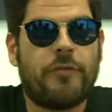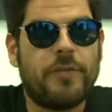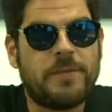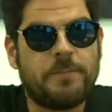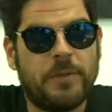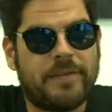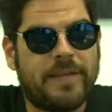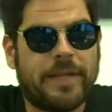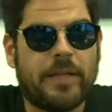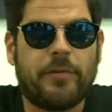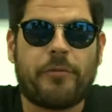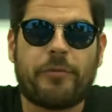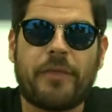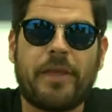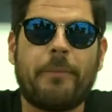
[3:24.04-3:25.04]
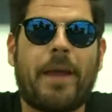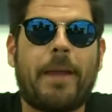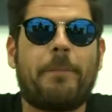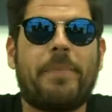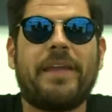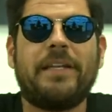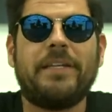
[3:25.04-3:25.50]
this particular thing
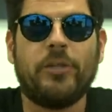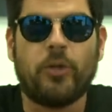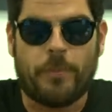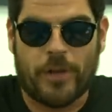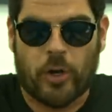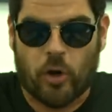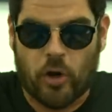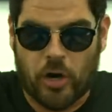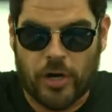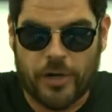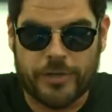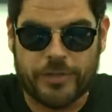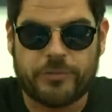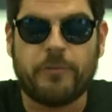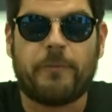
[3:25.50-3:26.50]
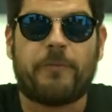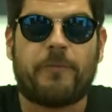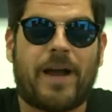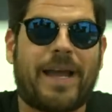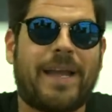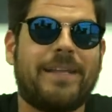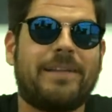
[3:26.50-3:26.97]
might be a little bit harder to
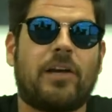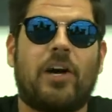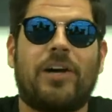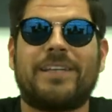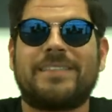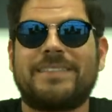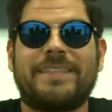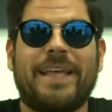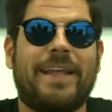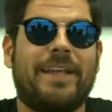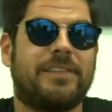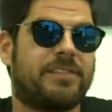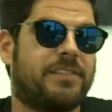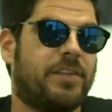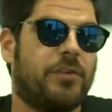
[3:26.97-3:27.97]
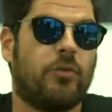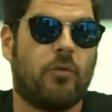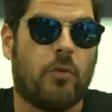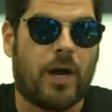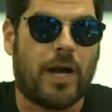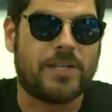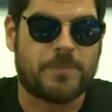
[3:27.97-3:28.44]
find on a stainless steel
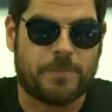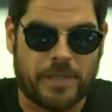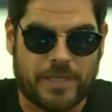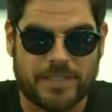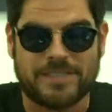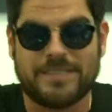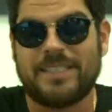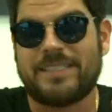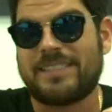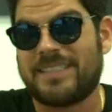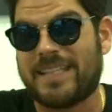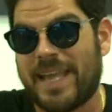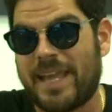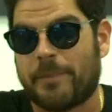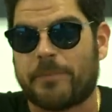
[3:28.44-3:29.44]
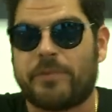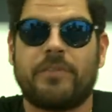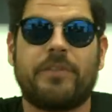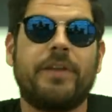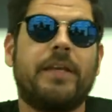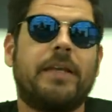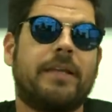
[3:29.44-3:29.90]
watch because the
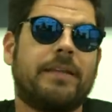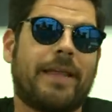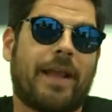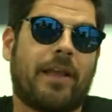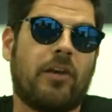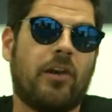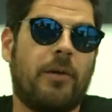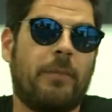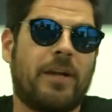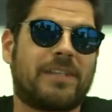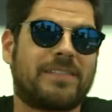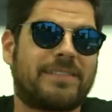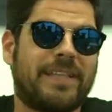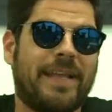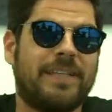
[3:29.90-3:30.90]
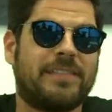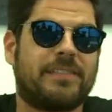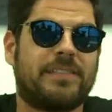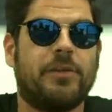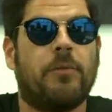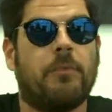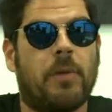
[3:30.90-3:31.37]
stamps that come on a stainless
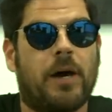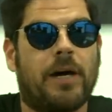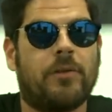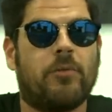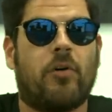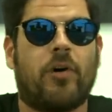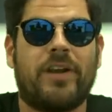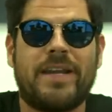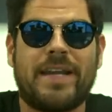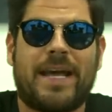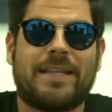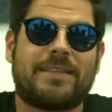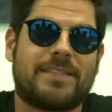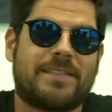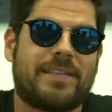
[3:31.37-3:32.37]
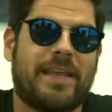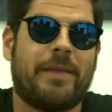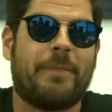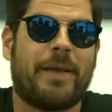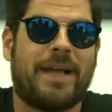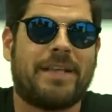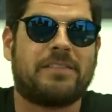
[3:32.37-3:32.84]
steel model are not the
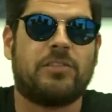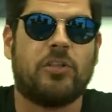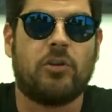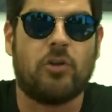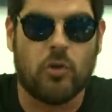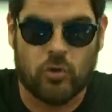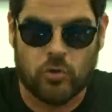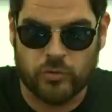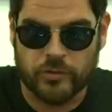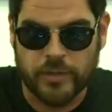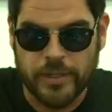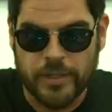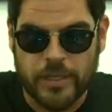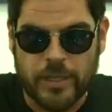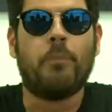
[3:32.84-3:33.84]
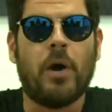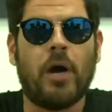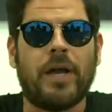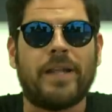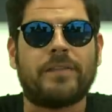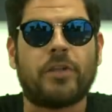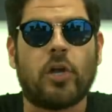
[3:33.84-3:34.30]
same as the gold.
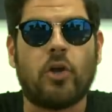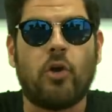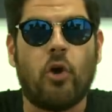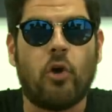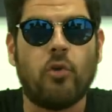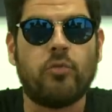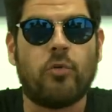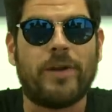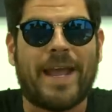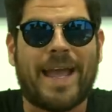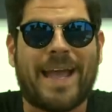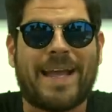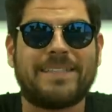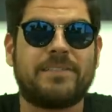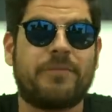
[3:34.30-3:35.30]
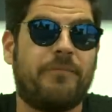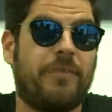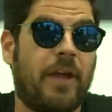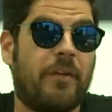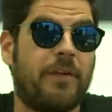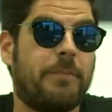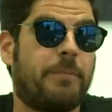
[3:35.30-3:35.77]
But the gold one has
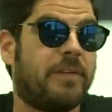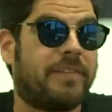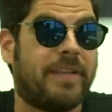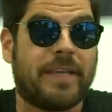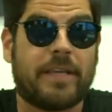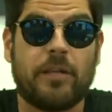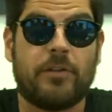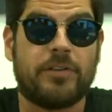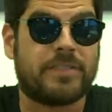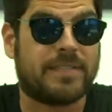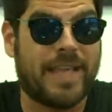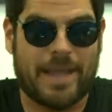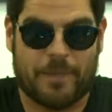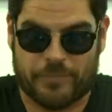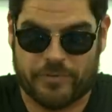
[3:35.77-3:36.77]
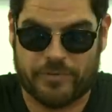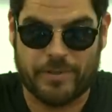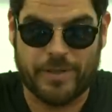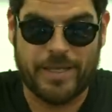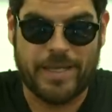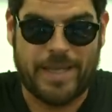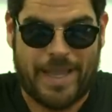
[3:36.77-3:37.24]
very particular stamps.
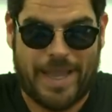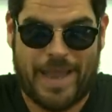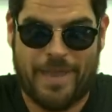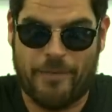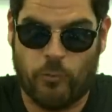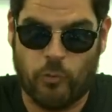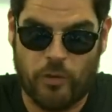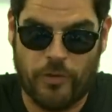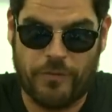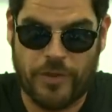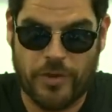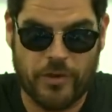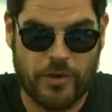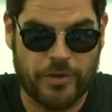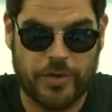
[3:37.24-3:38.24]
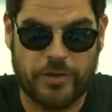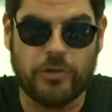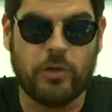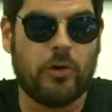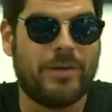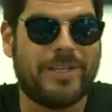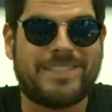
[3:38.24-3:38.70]
And the one thing you're gonna
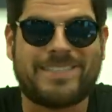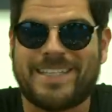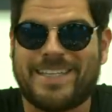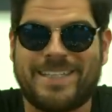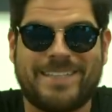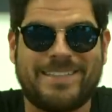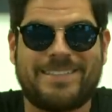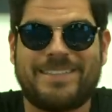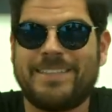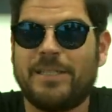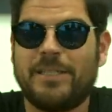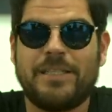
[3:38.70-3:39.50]
notice is